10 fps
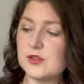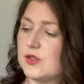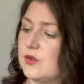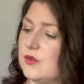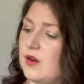
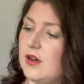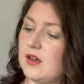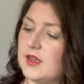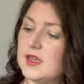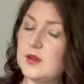So
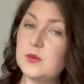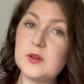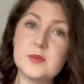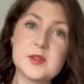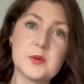I
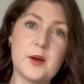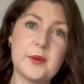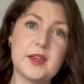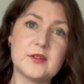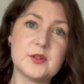will be
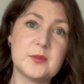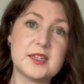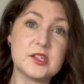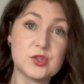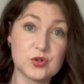swapping out my
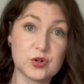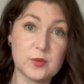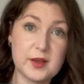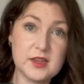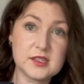straw
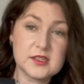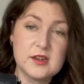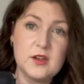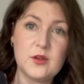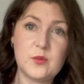bags
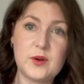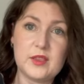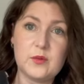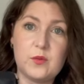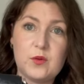
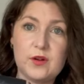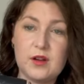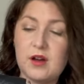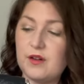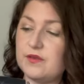with one
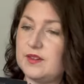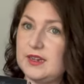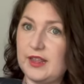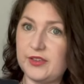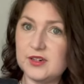of
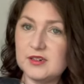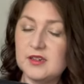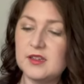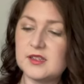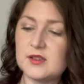leather.
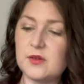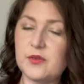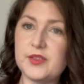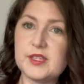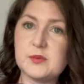
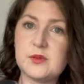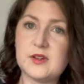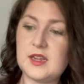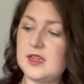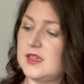So this
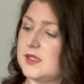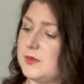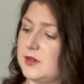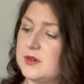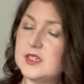one is
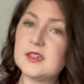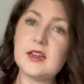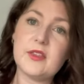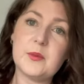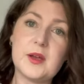my quilted
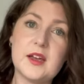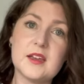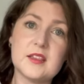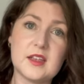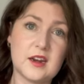leather
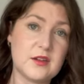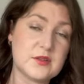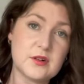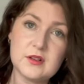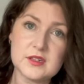bag that I
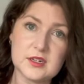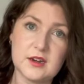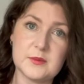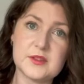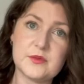use all the
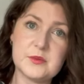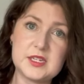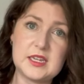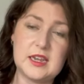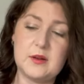time. It's from
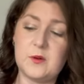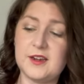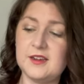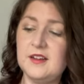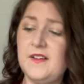
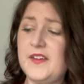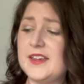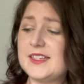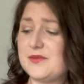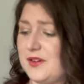DKNY.
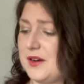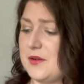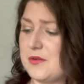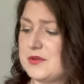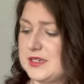It's very
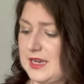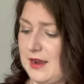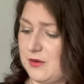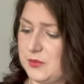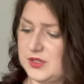old
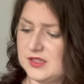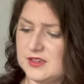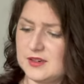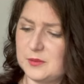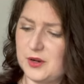now, but
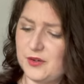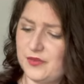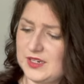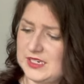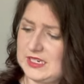still in
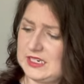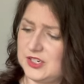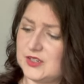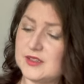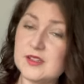perfect condition.